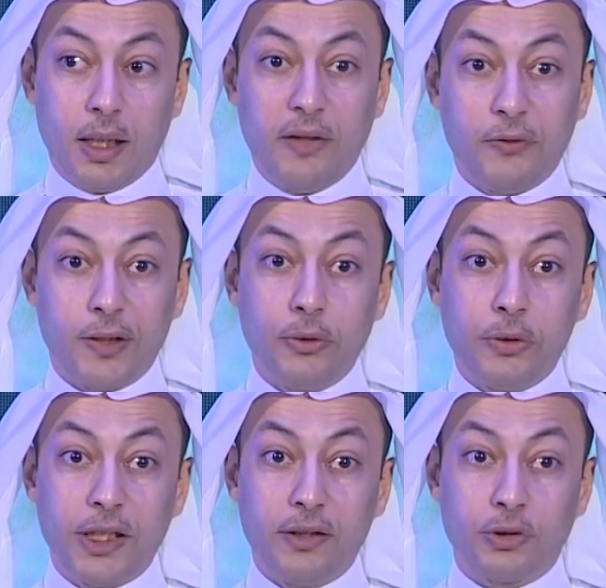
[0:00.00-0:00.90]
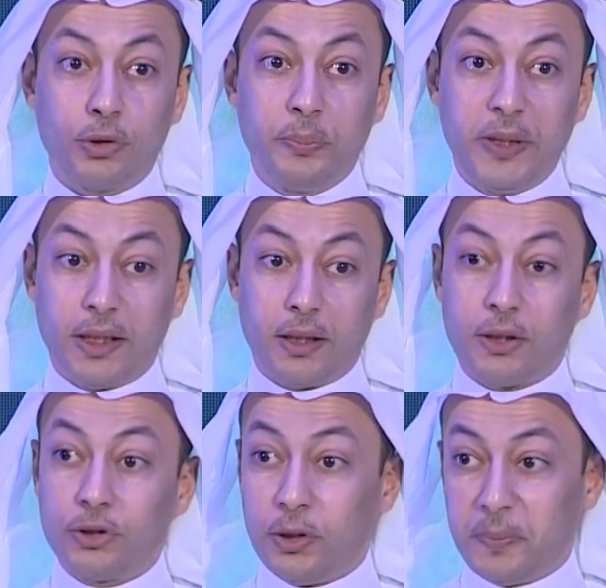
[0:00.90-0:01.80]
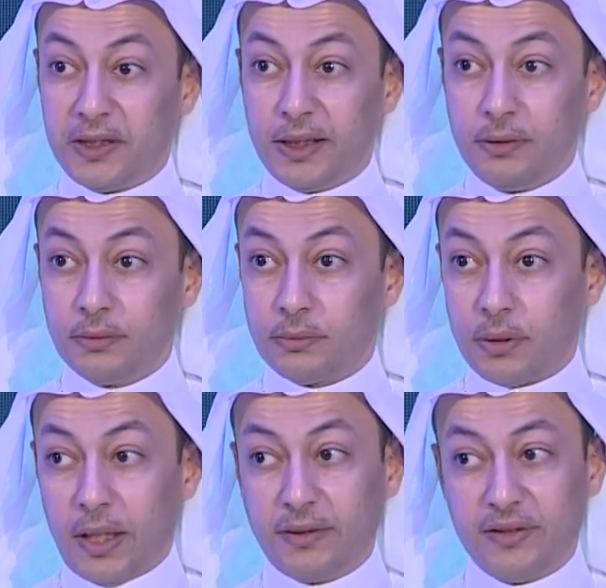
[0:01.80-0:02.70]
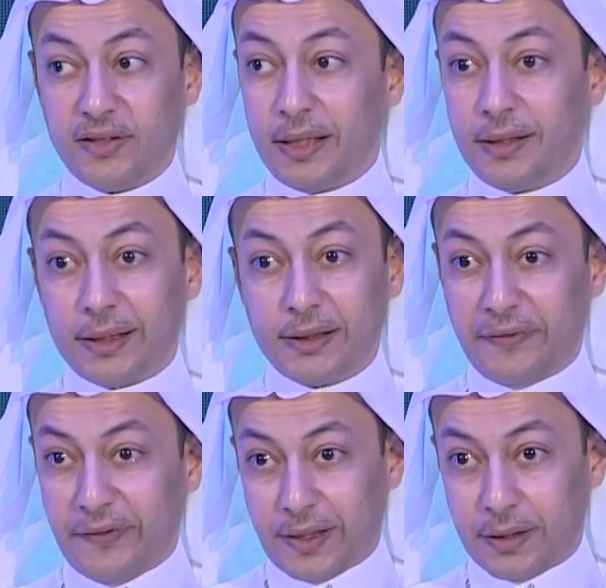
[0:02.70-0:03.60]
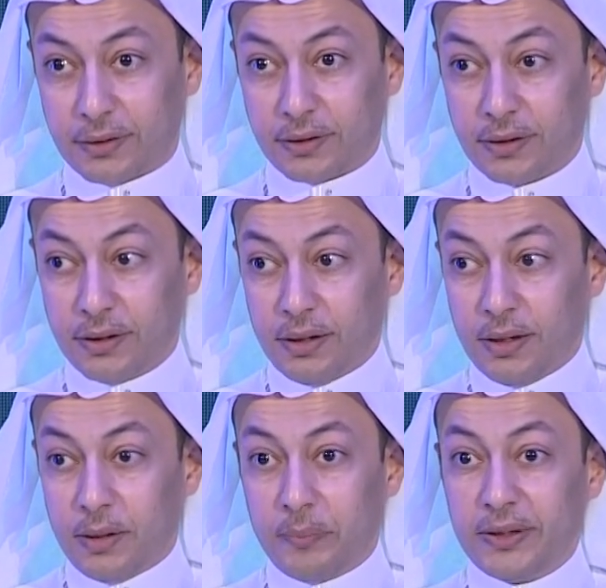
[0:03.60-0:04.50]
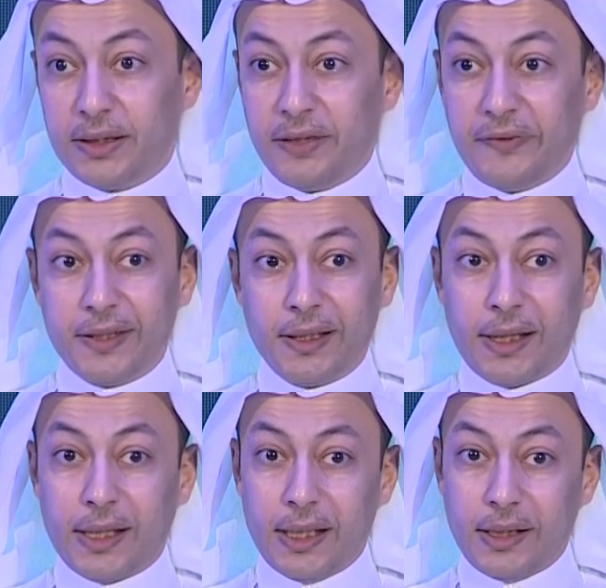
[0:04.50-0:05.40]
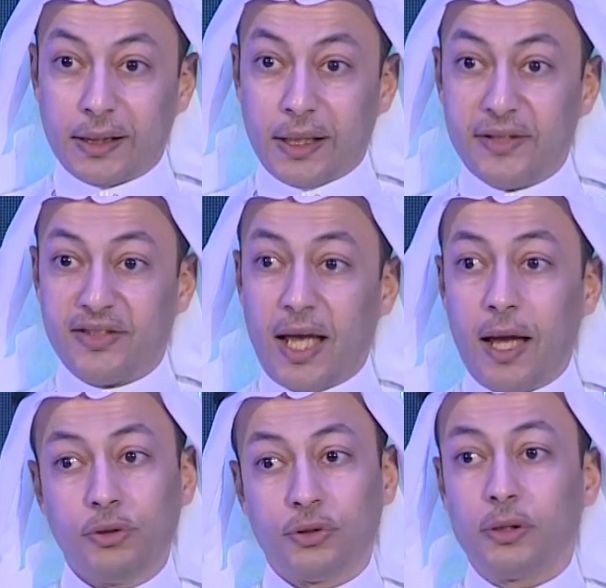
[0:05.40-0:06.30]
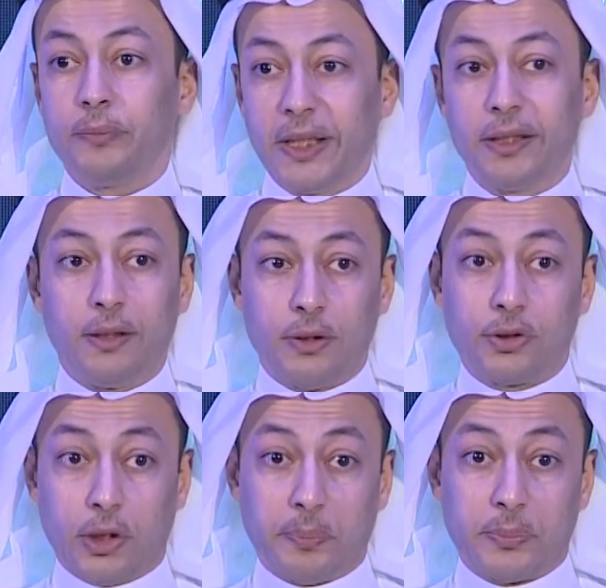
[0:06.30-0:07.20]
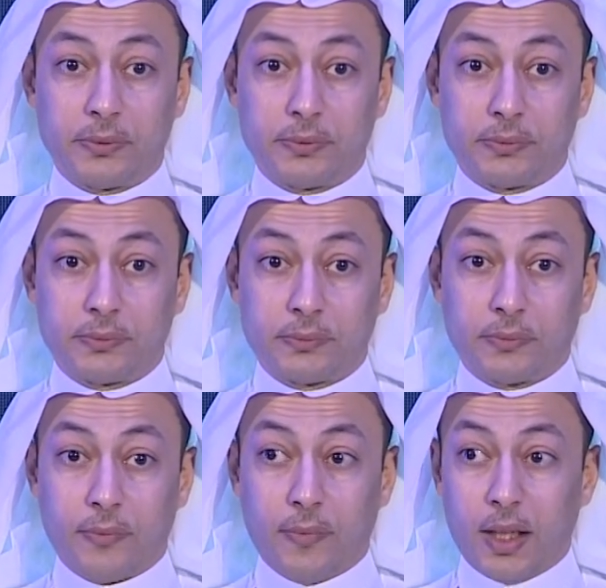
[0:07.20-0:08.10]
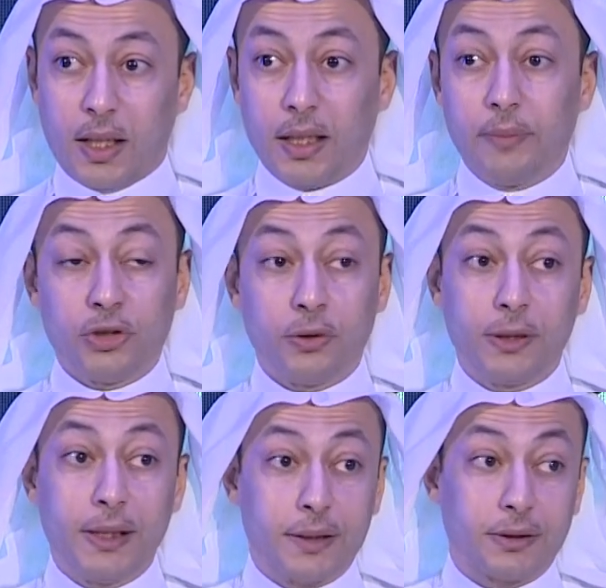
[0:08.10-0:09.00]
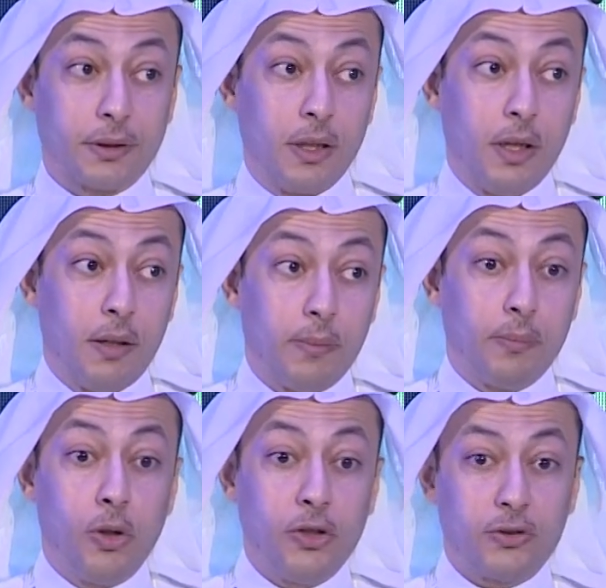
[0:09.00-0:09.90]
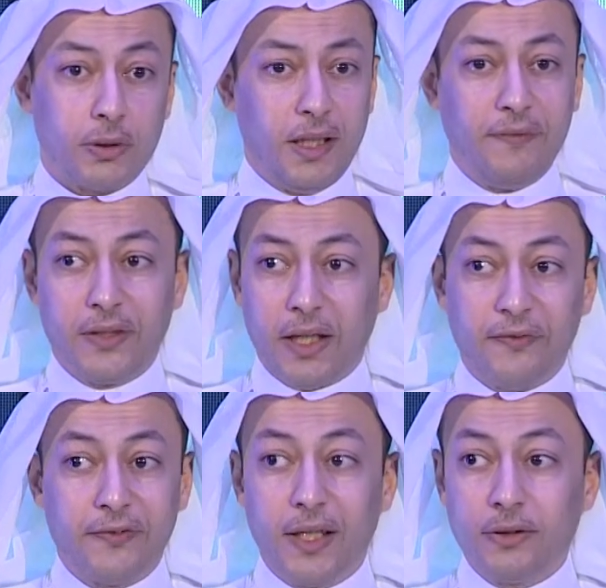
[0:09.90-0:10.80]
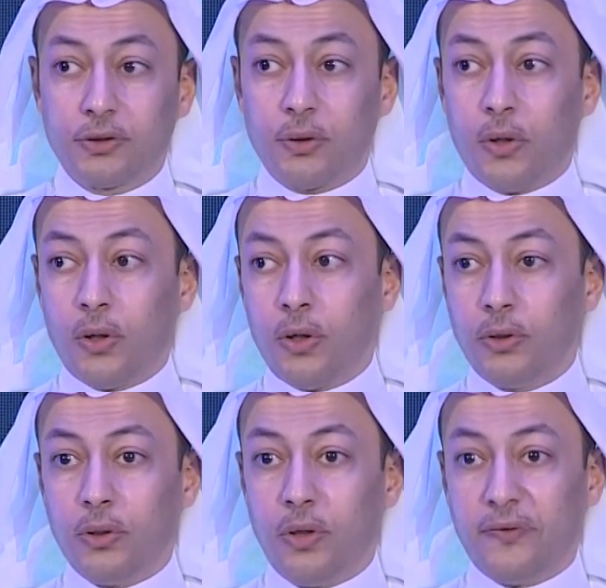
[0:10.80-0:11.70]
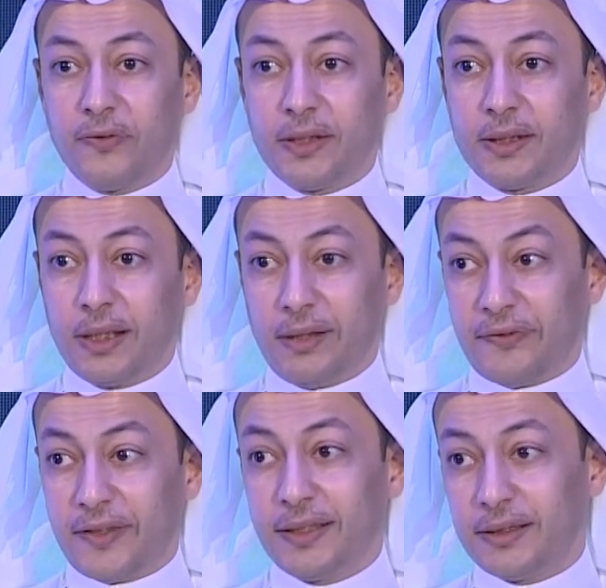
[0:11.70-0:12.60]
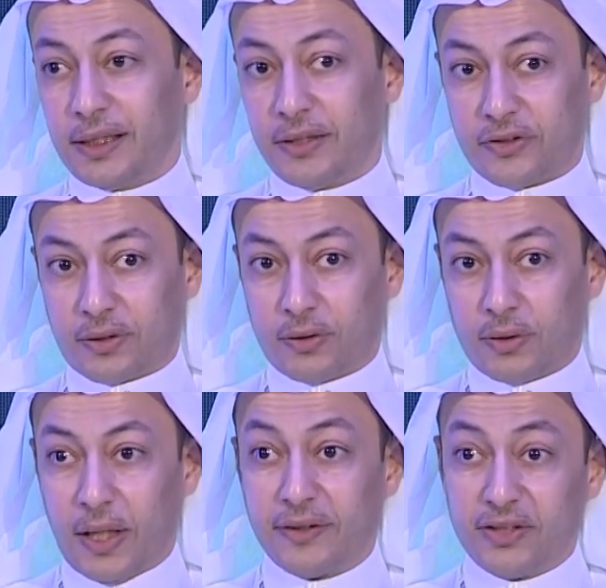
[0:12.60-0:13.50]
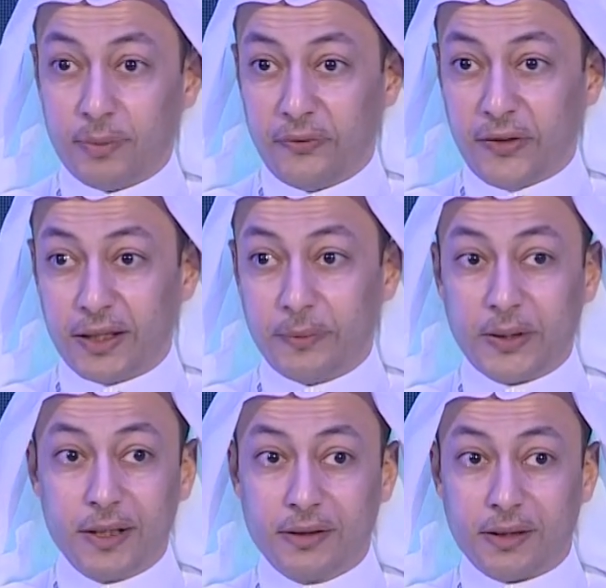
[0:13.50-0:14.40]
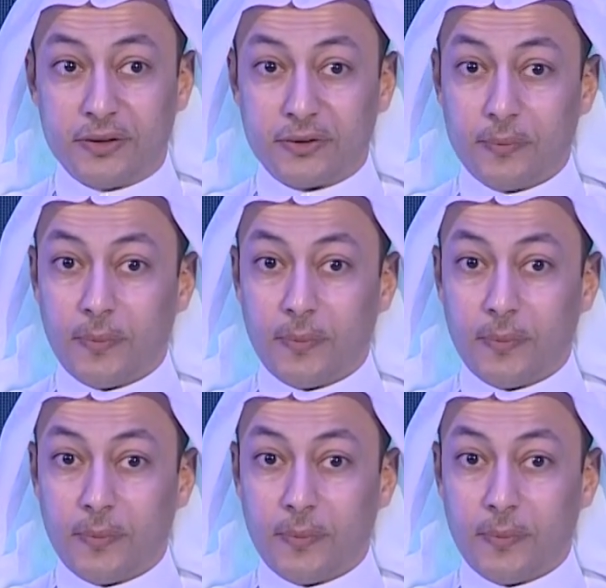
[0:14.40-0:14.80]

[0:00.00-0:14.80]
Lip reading: If we're looking to be at the top 10, it is not that difficult. But the difficult thing is how to remain in the top. And I'm sure that most, even if not all of the Gulf countries and some of Arab countries,